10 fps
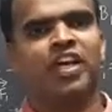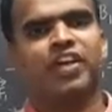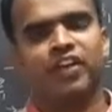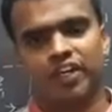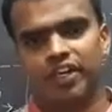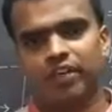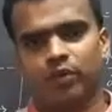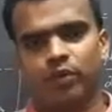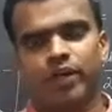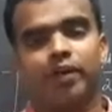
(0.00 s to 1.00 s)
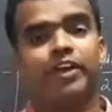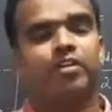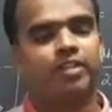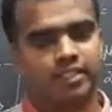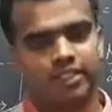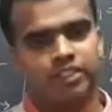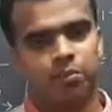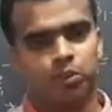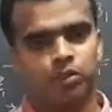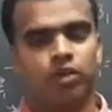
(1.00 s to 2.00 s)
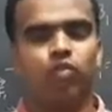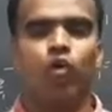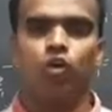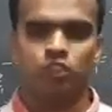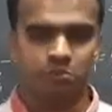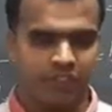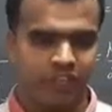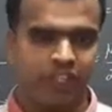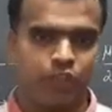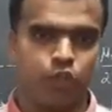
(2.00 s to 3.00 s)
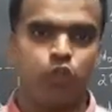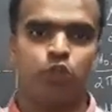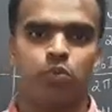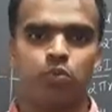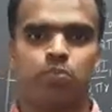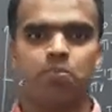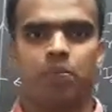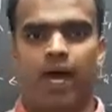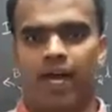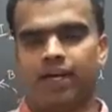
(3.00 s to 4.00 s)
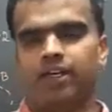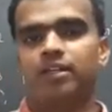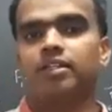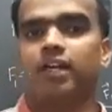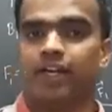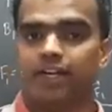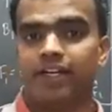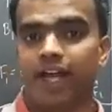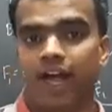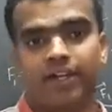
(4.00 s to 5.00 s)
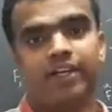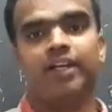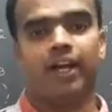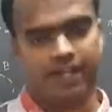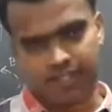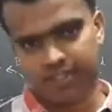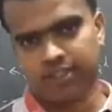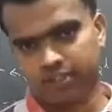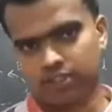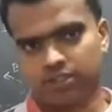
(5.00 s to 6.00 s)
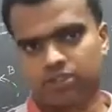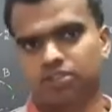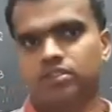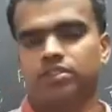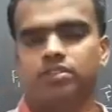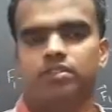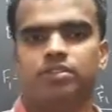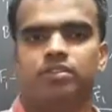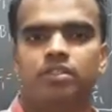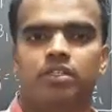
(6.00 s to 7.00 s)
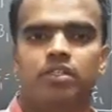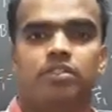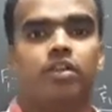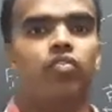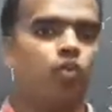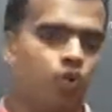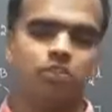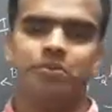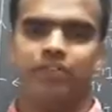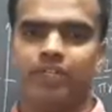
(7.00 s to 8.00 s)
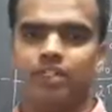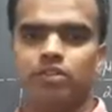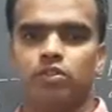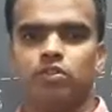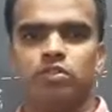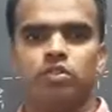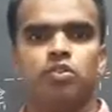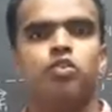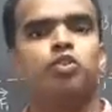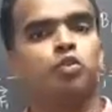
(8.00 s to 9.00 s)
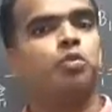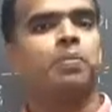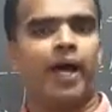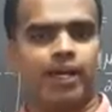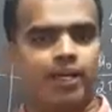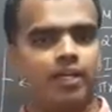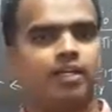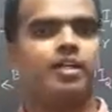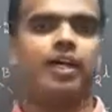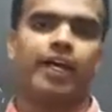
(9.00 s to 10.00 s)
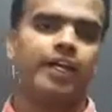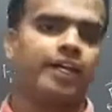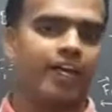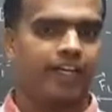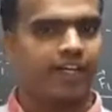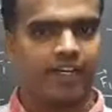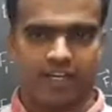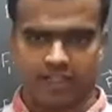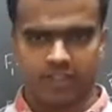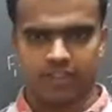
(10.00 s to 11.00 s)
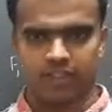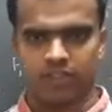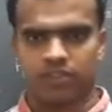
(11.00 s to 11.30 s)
Here we are going to discuss about the force between two parallel current carrying conductors. The force between two parallel current carrying conductors.